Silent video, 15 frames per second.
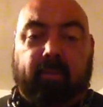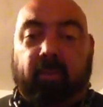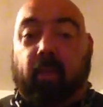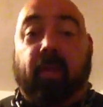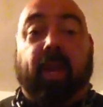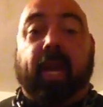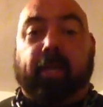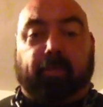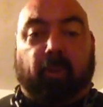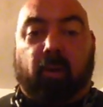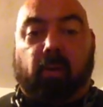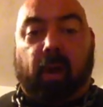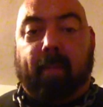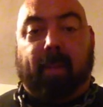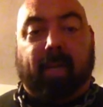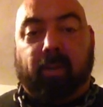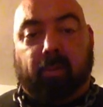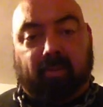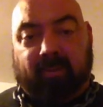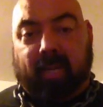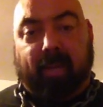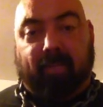So the next program may
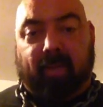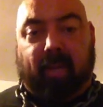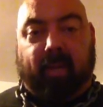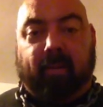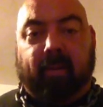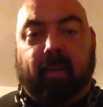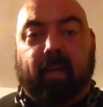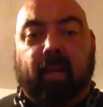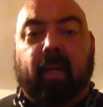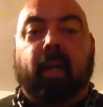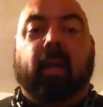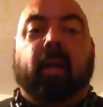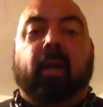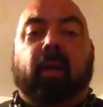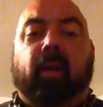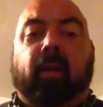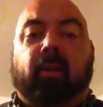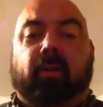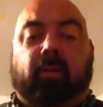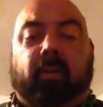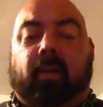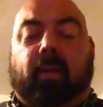do the same thing.
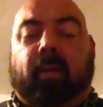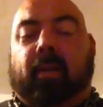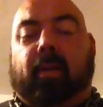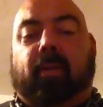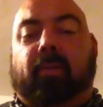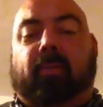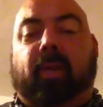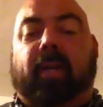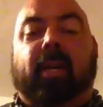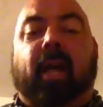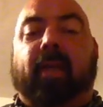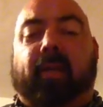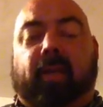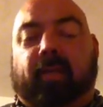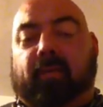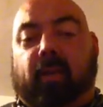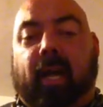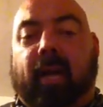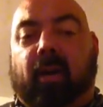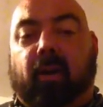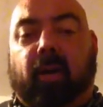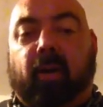You've done nothing if you're
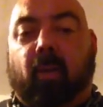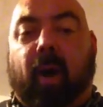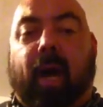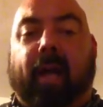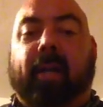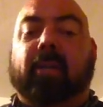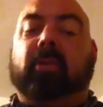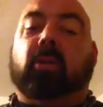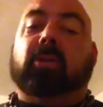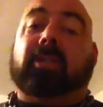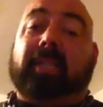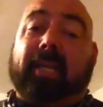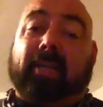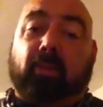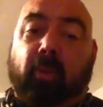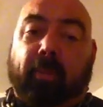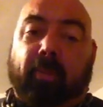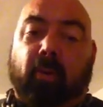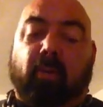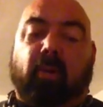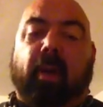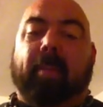not learning why. So stick to a
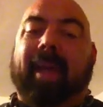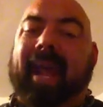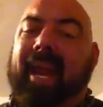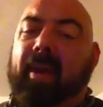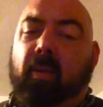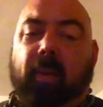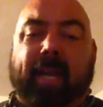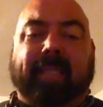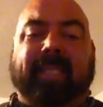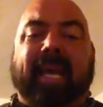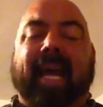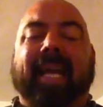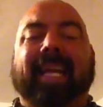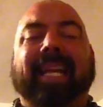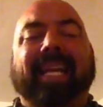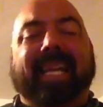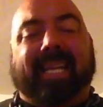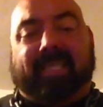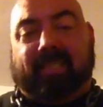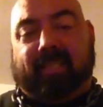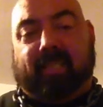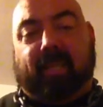program, 8 weeks at
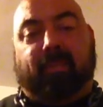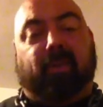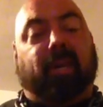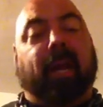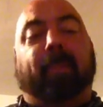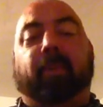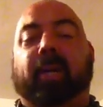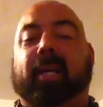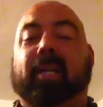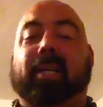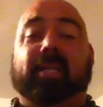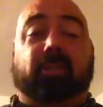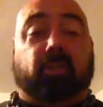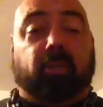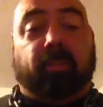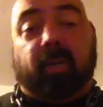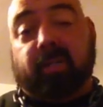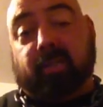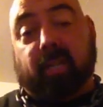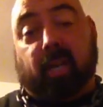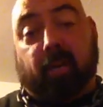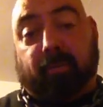least. If you're not putting at least 2
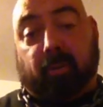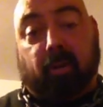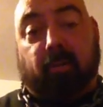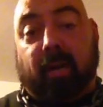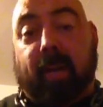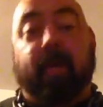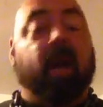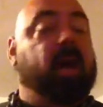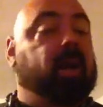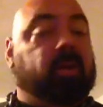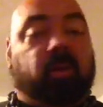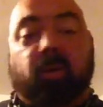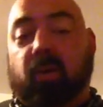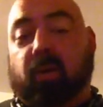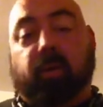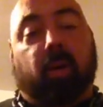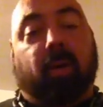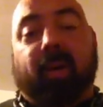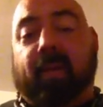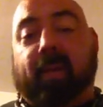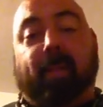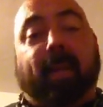months in a program, you don't
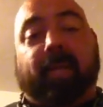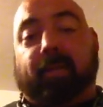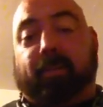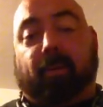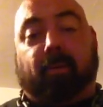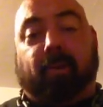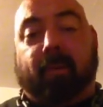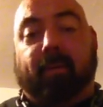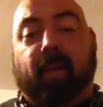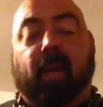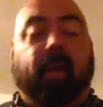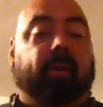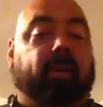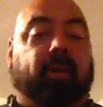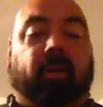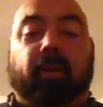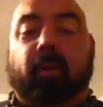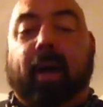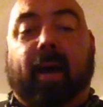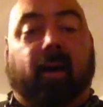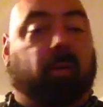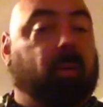know anything about the program. You don't
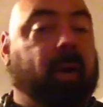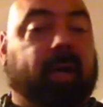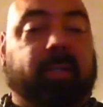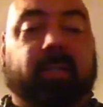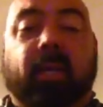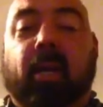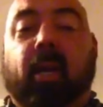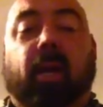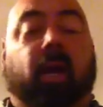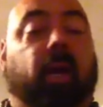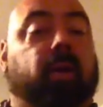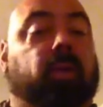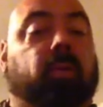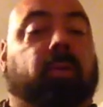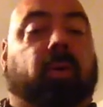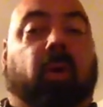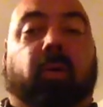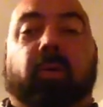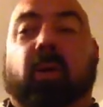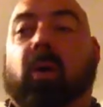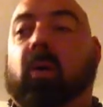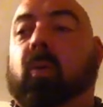know how it works. You
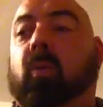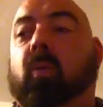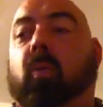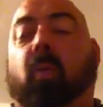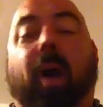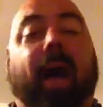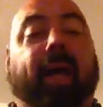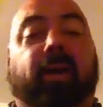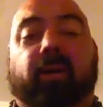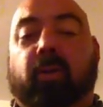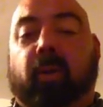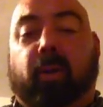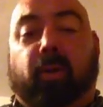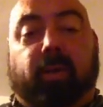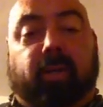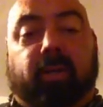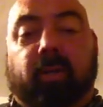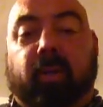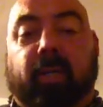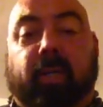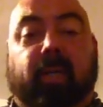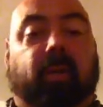don't know why you're doing what you're
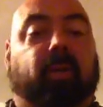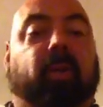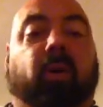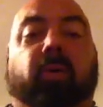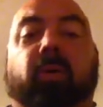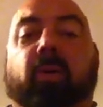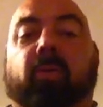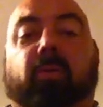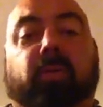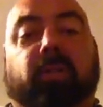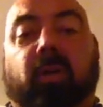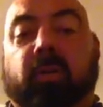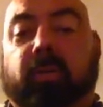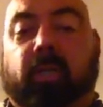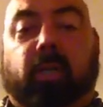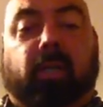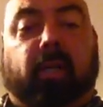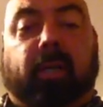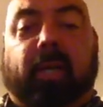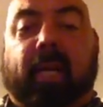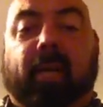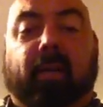doing. You don't know the results that you're
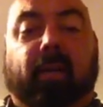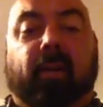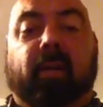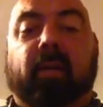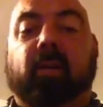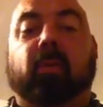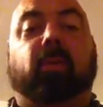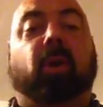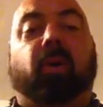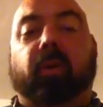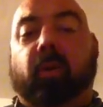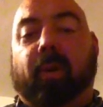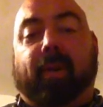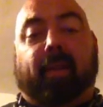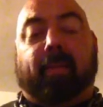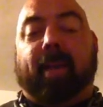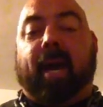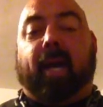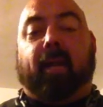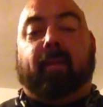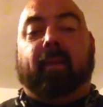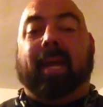going to get. You don't know anything
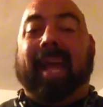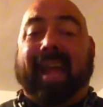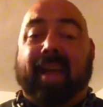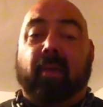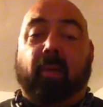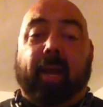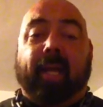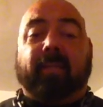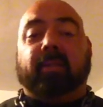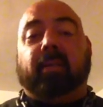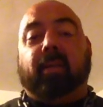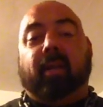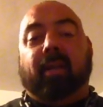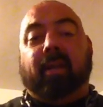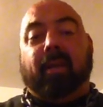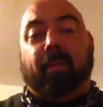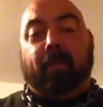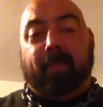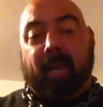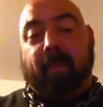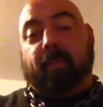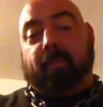about it. 8 weeks
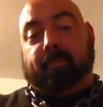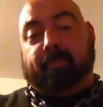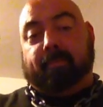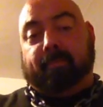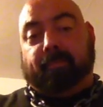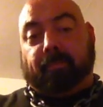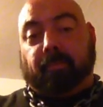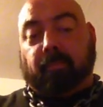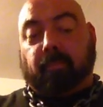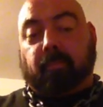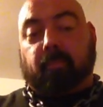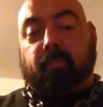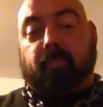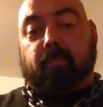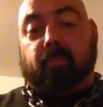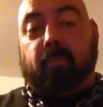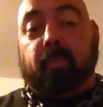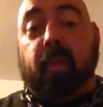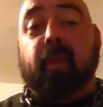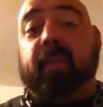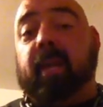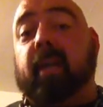minimum.
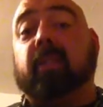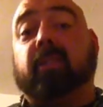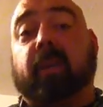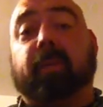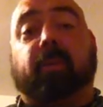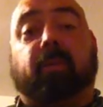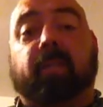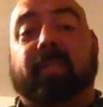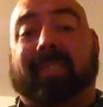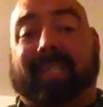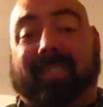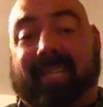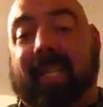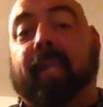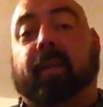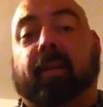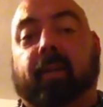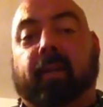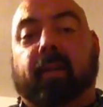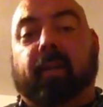There are some that run 16.